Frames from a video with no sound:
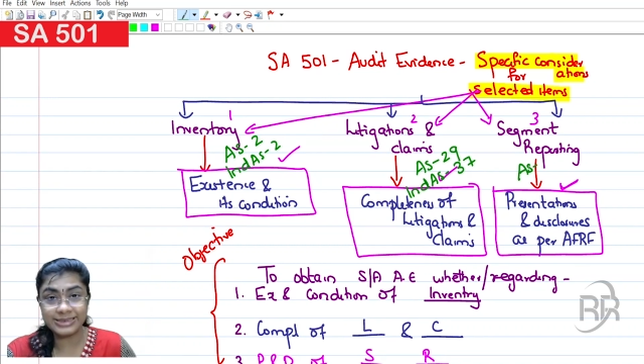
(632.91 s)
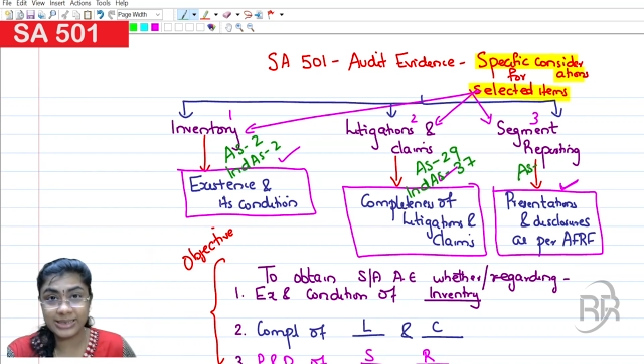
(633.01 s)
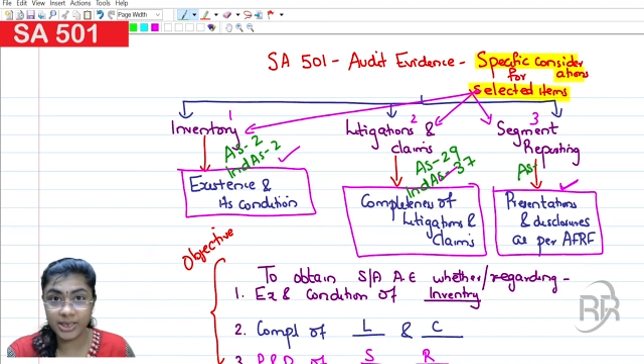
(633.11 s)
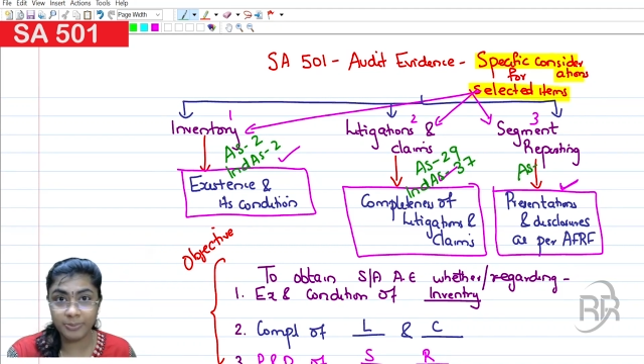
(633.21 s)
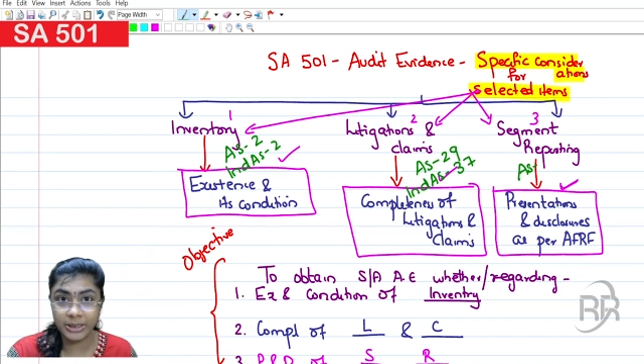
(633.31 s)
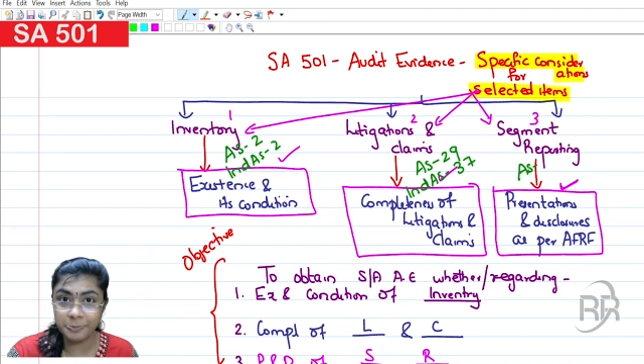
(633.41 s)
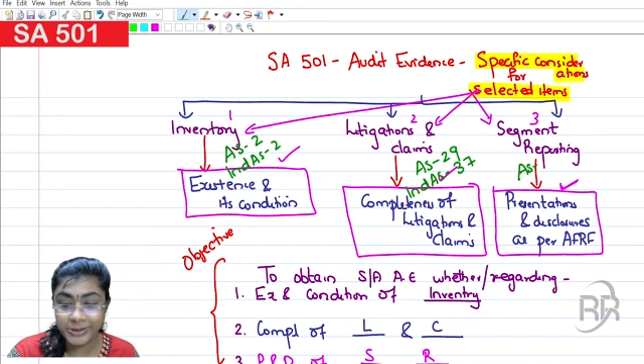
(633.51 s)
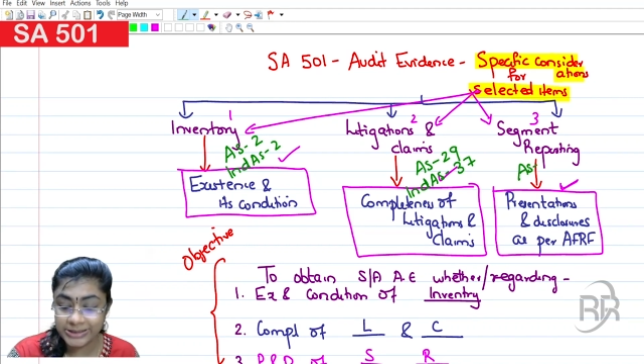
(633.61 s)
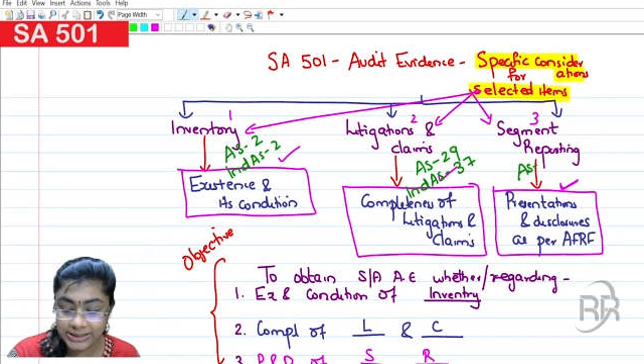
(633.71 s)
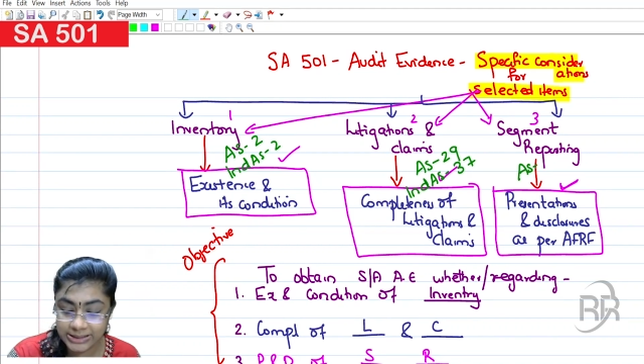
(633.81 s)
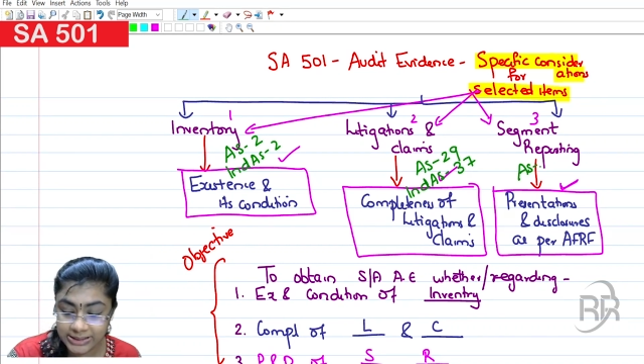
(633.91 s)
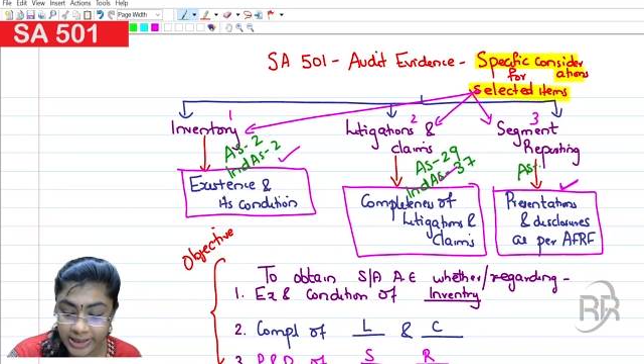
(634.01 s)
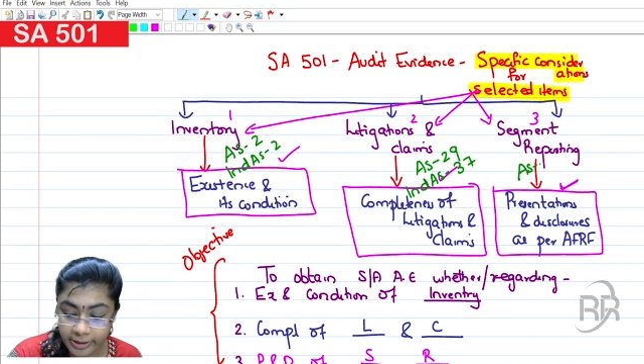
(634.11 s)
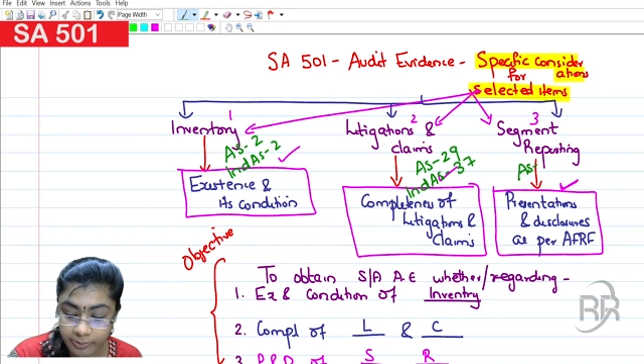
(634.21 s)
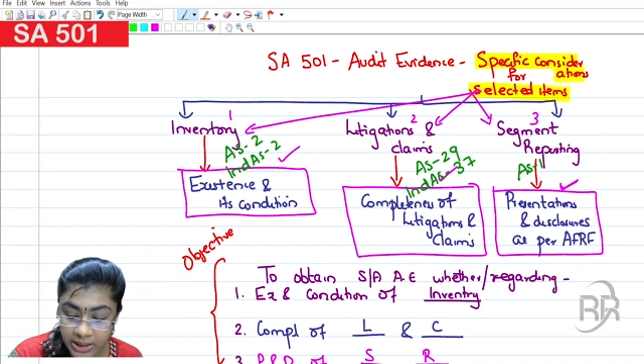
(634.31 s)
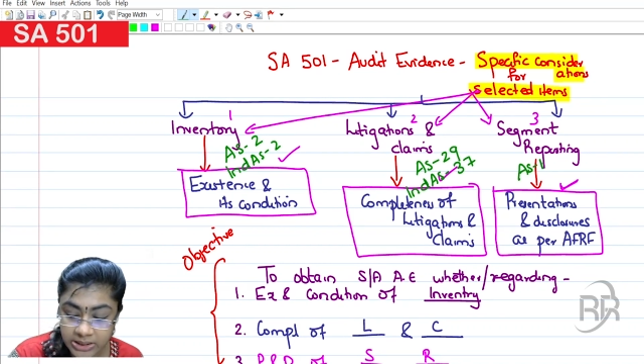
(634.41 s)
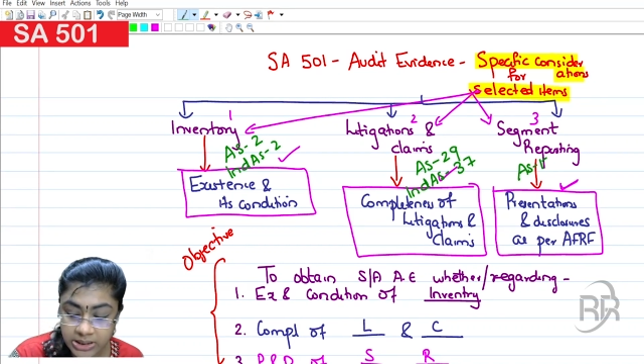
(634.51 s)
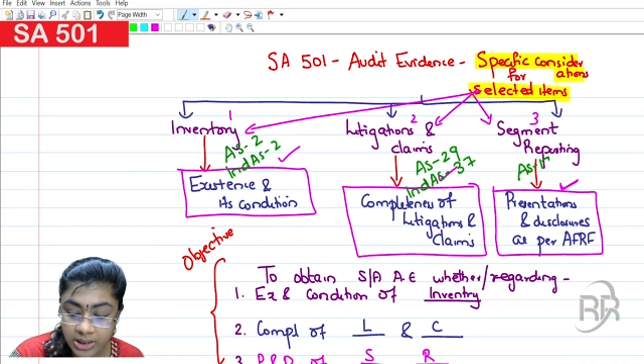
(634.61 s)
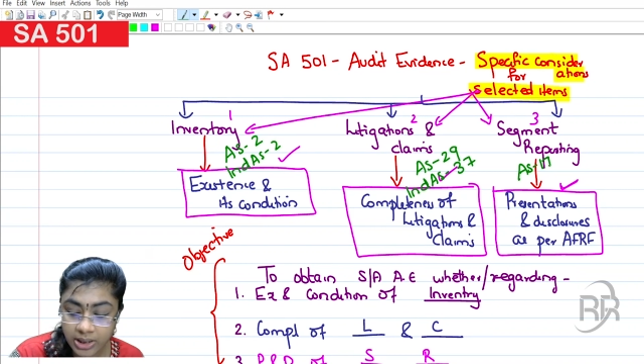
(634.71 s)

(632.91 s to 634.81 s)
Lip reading: segment, business segment,